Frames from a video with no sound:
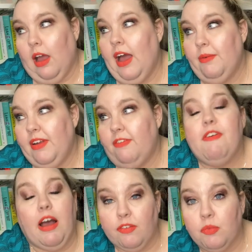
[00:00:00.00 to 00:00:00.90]
I read
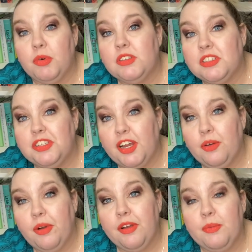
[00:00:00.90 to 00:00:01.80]
five books in
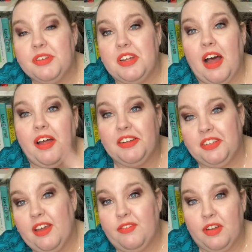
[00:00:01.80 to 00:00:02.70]
January, which I'll
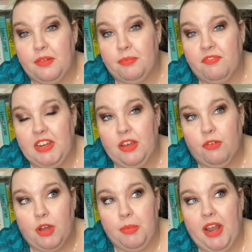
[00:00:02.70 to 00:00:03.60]
actually have a video
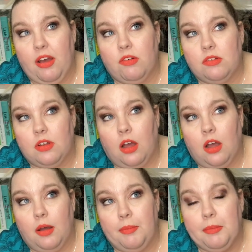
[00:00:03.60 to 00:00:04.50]
coming out
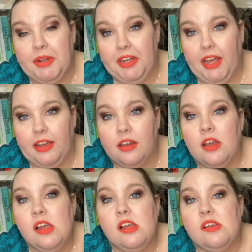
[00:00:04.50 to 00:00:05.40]
um, Monday
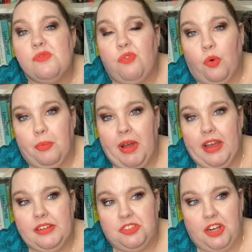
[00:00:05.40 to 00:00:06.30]
for
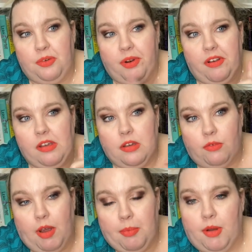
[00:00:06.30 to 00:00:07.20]
my January
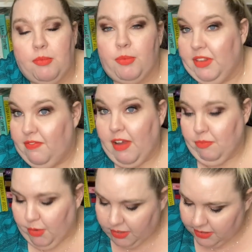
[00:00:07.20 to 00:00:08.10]
wrap up with
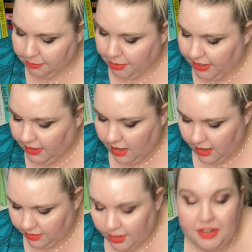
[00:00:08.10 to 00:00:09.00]
five books. But
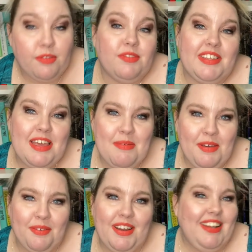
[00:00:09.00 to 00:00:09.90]
so I don't
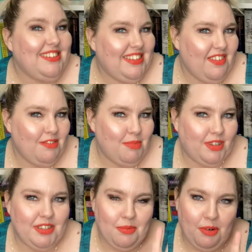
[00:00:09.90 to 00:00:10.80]
see me reading seven
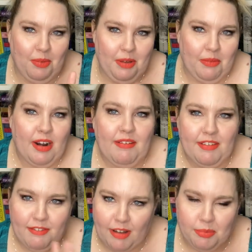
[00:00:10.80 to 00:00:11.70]
books in one week when I read
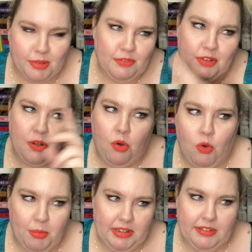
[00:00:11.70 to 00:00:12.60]
five books for the whole
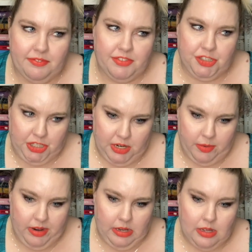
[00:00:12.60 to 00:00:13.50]
month of
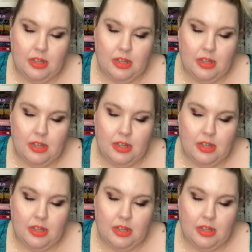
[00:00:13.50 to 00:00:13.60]
January.